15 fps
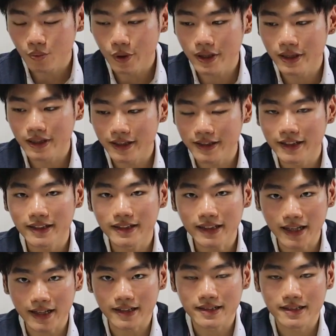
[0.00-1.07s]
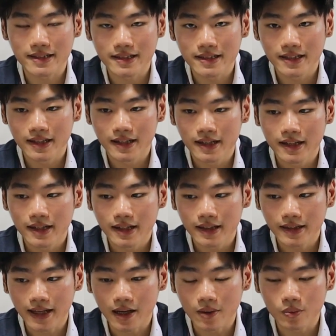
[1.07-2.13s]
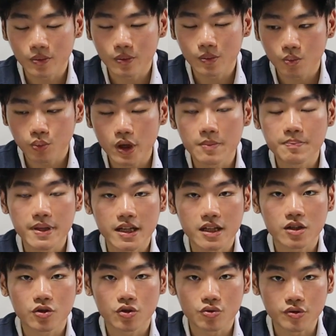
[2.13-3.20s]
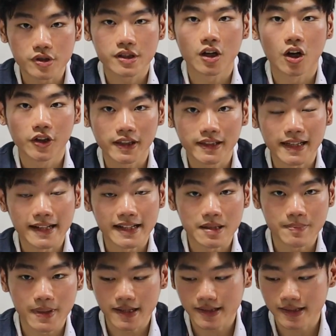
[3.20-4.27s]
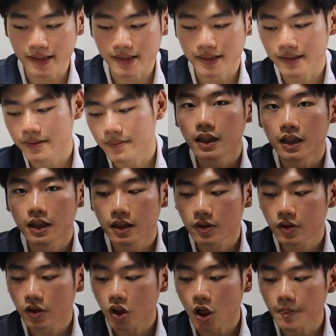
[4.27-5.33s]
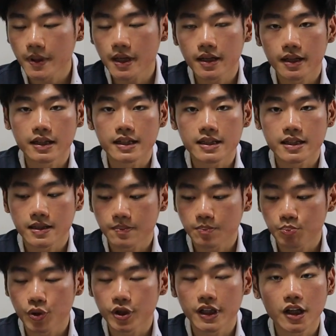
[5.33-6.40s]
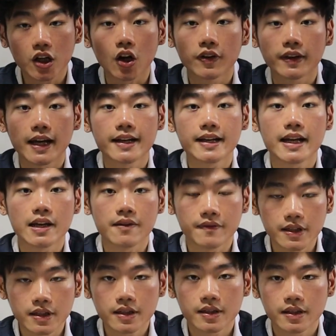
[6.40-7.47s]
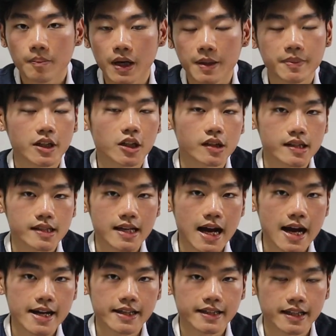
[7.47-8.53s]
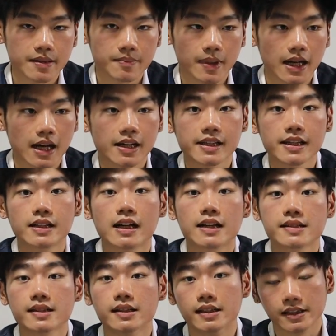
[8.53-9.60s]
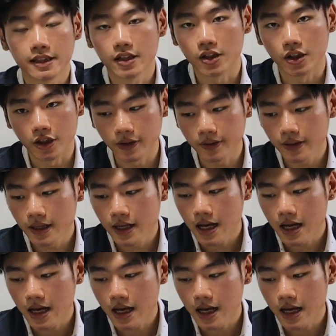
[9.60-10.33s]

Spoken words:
were learning things that were being used on a daily basis. The topic is pretty content heavy, but because I did my Anki cards earlier on,